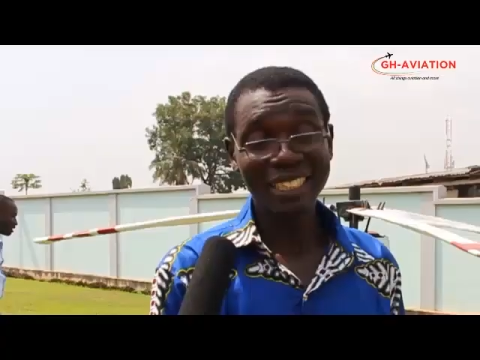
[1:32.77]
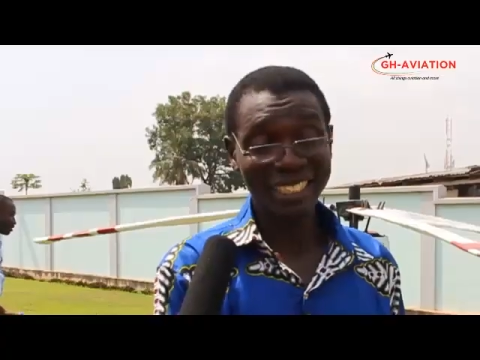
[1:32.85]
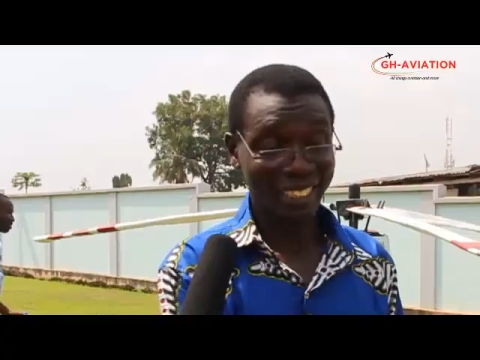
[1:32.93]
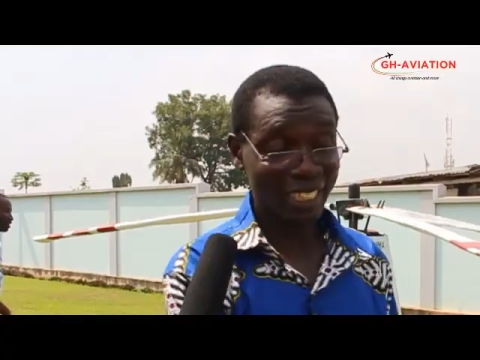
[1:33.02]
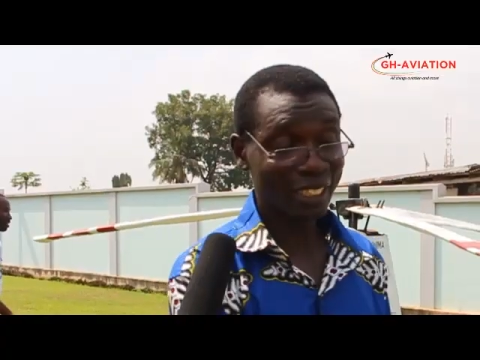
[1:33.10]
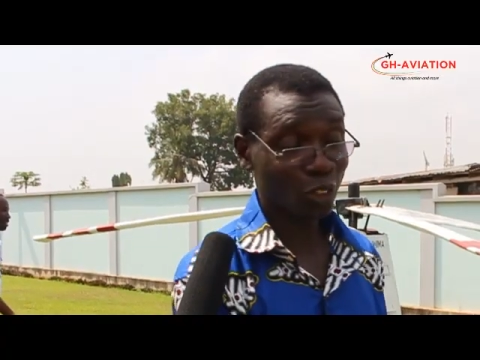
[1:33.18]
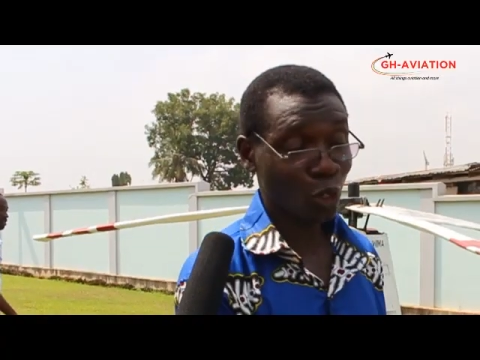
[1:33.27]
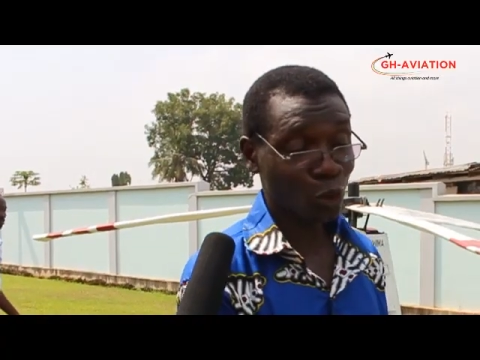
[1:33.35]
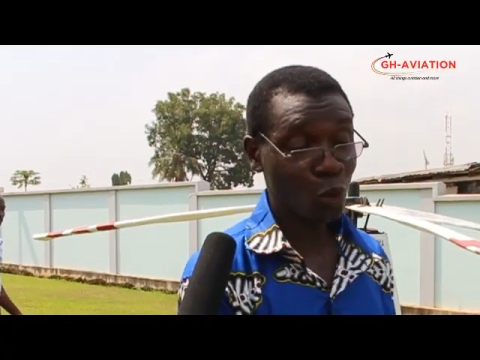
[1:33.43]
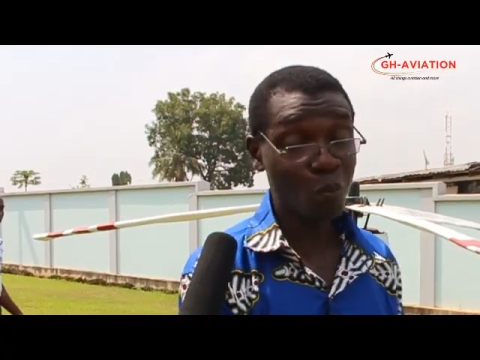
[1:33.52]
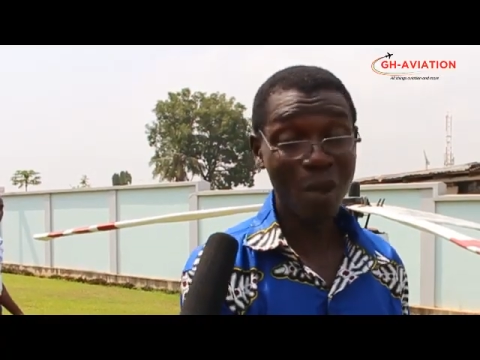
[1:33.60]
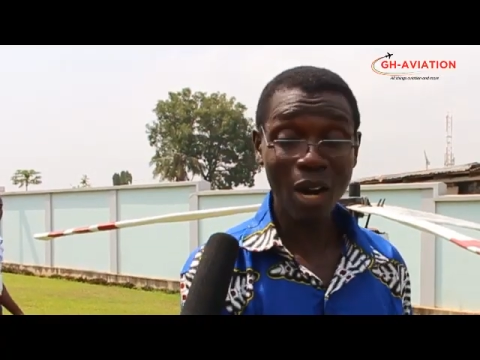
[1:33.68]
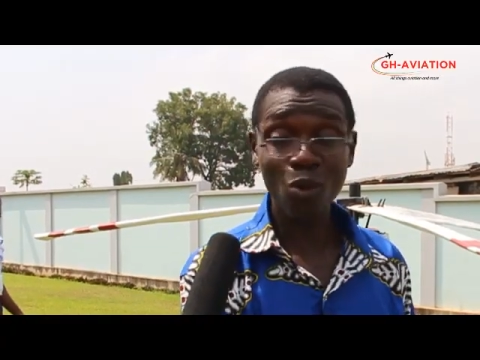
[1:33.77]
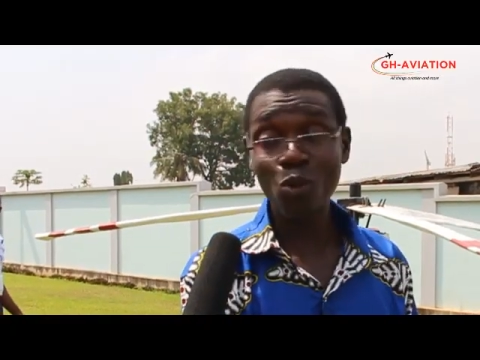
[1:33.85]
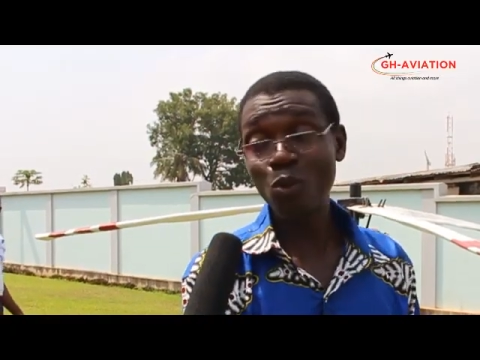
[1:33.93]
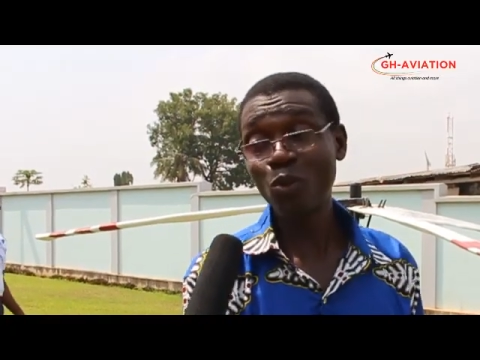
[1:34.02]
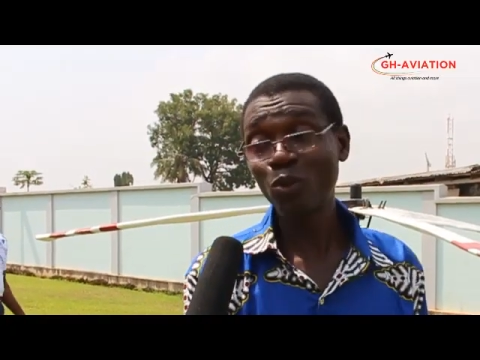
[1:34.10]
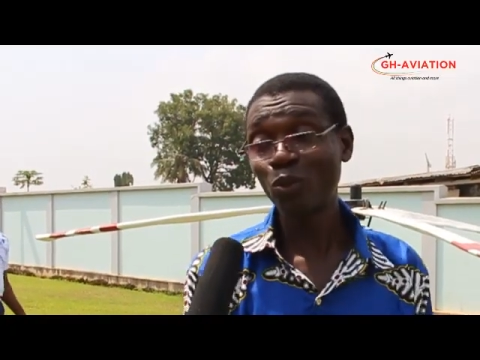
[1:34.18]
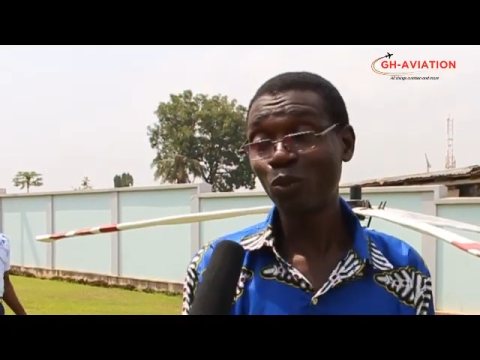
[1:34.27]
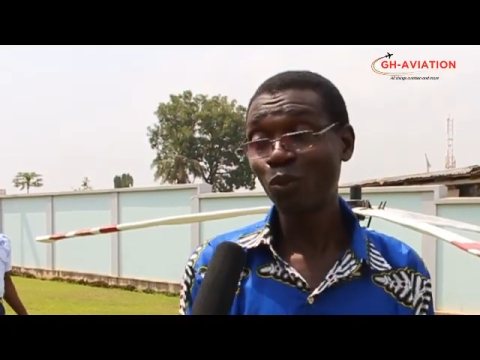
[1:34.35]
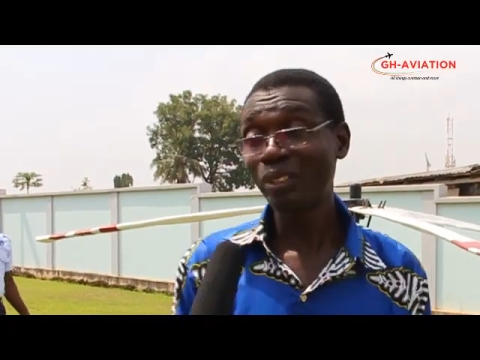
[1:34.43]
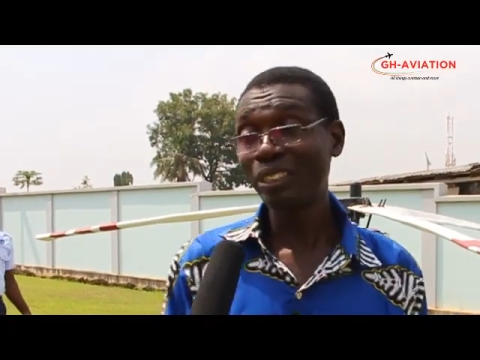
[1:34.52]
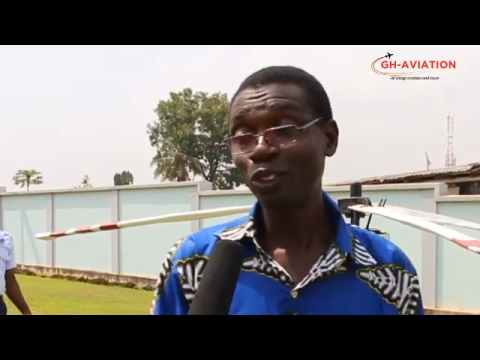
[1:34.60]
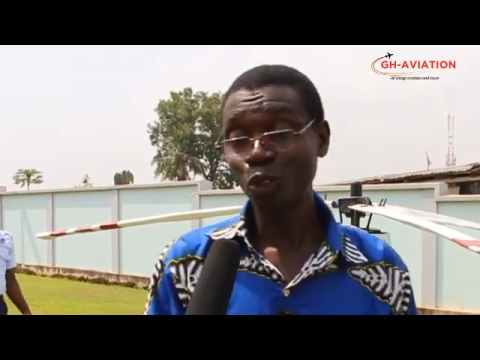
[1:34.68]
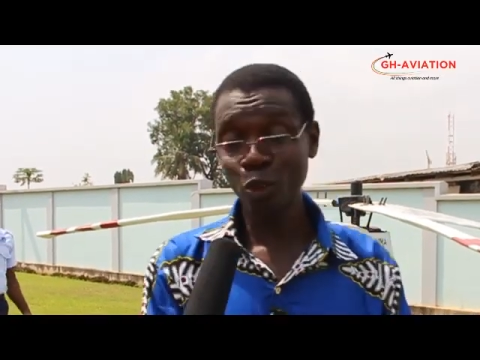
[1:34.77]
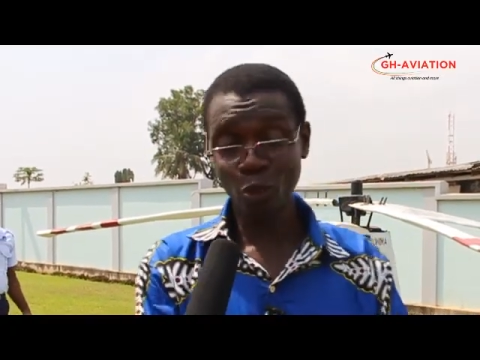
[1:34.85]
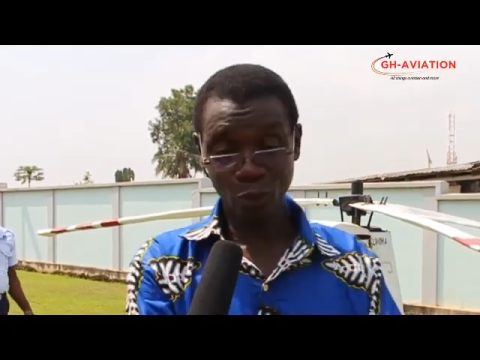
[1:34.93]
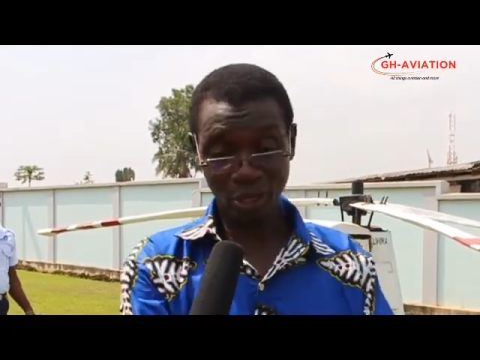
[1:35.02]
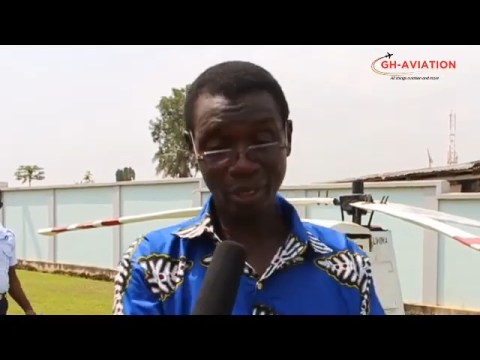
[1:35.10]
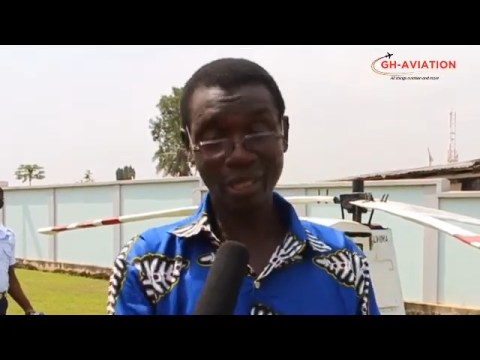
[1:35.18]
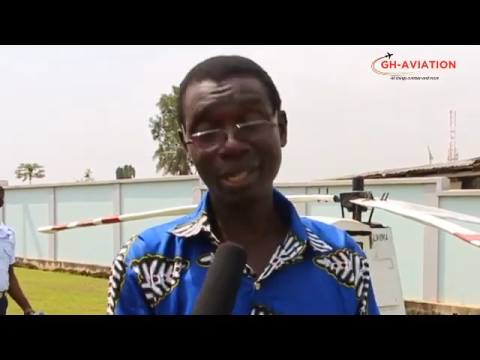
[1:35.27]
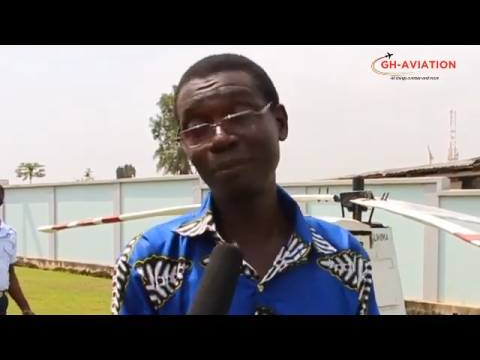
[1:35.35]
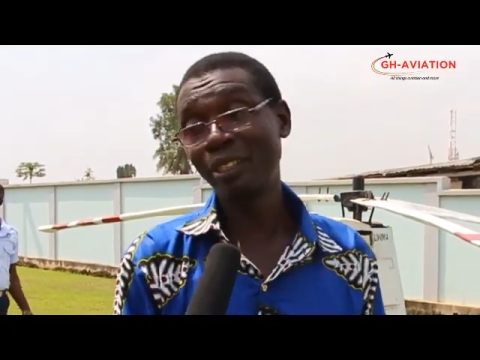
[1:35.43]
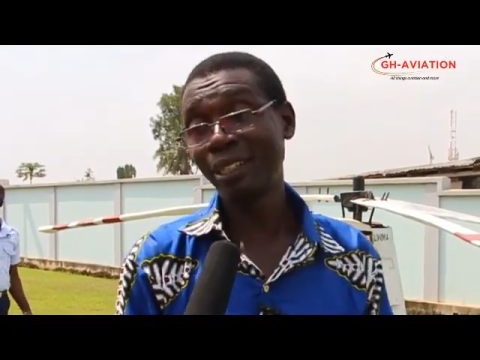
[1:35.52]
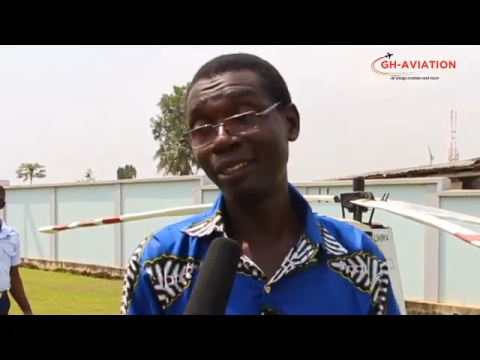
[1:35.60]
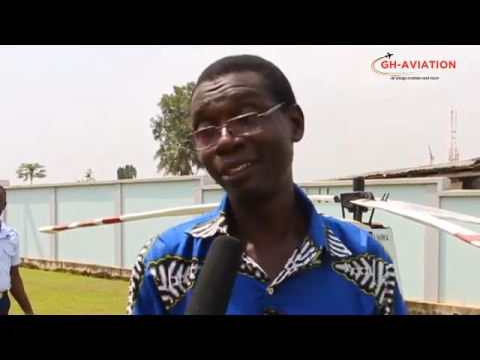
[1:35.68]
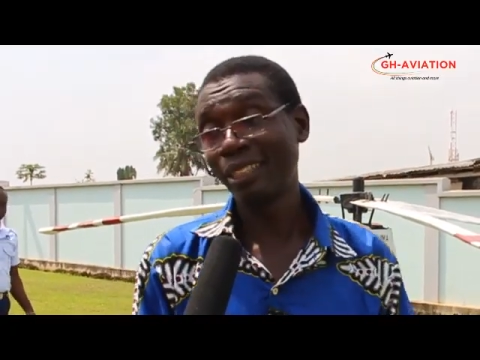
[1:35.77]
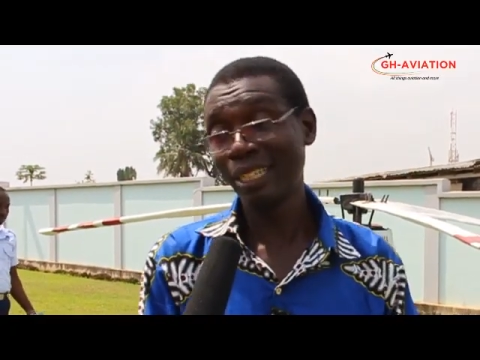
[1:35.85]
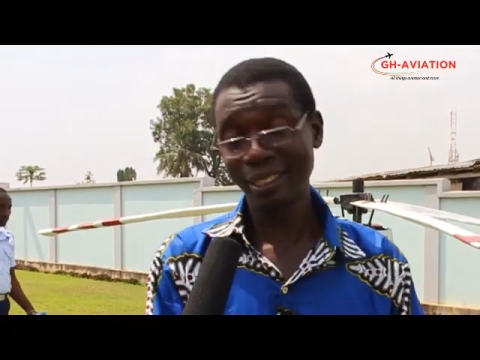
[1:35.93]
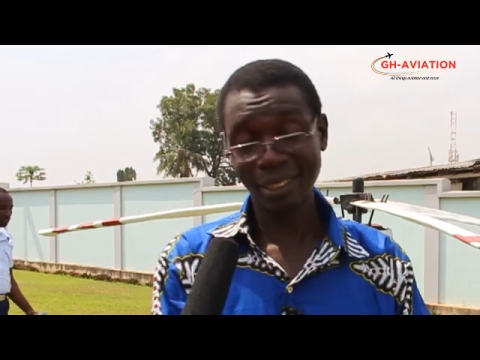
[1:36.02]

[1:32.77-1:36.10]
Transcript: she is also Mapu. So you come, uh, that,